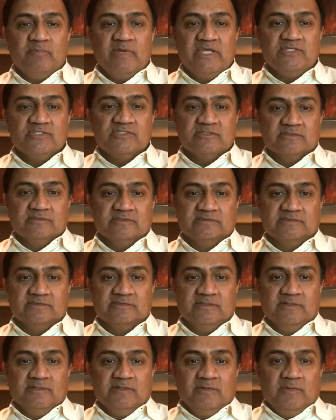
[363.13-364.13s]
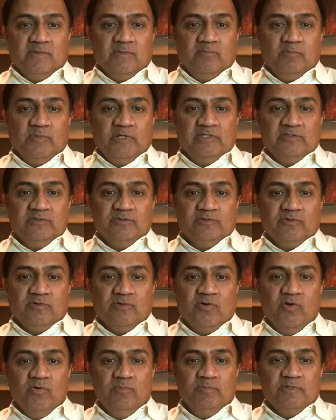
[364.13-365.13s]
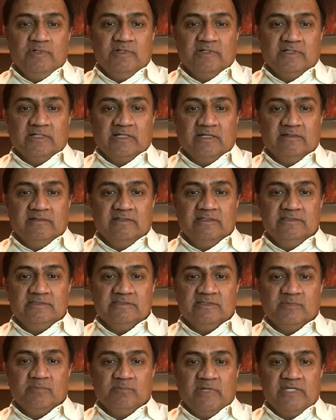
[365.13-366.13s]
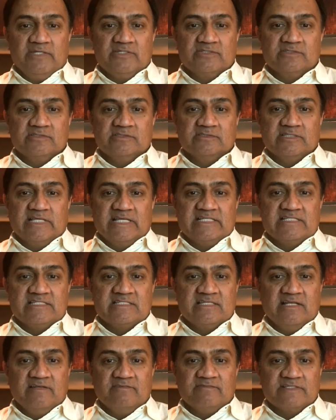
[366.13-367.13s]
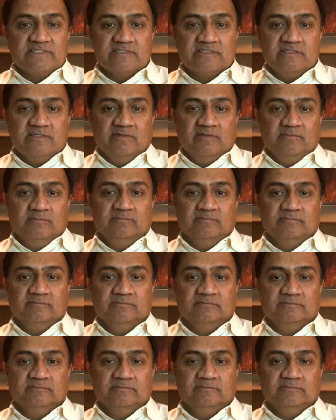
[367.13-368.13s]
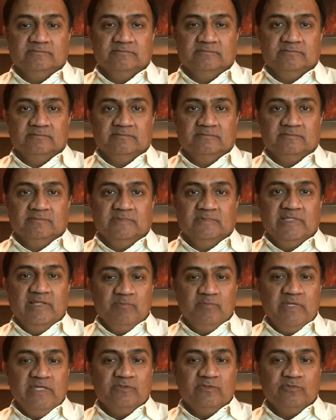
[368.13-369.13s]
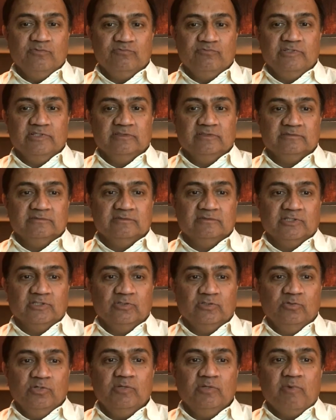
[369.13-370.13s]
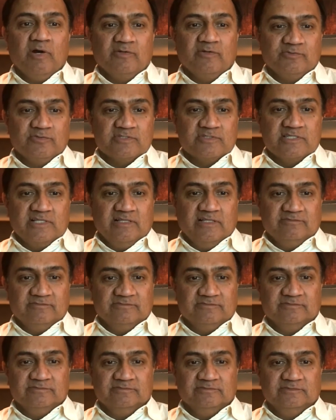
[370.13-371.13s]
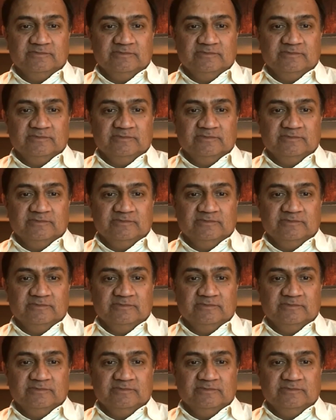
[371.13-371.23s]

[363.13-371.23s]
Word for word: affirmations bring you hope, courage, patience, and self esteem. They make you feel good about yourself.